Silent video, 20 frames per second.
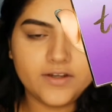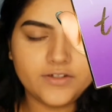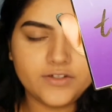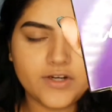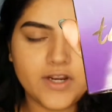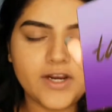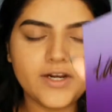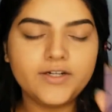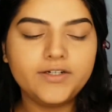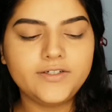
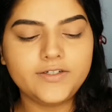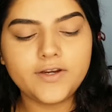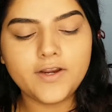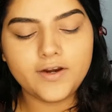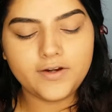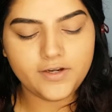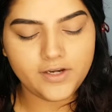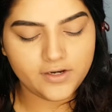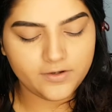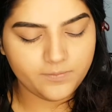
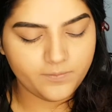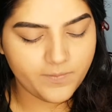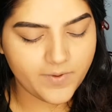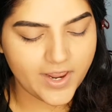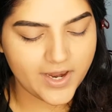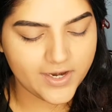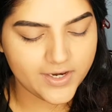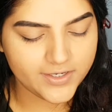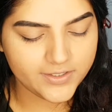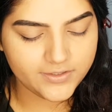Tartelette
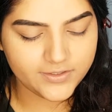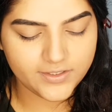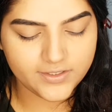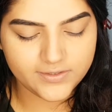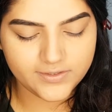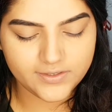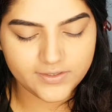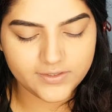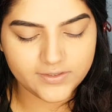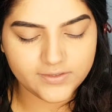palette.
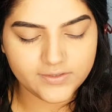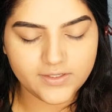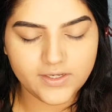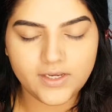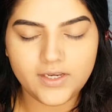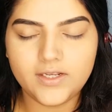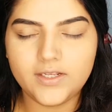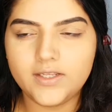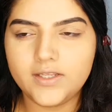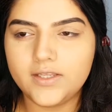This is
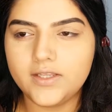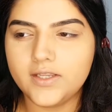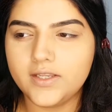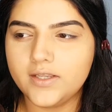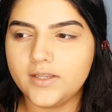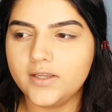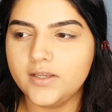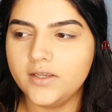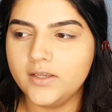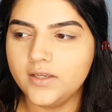
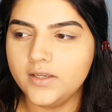in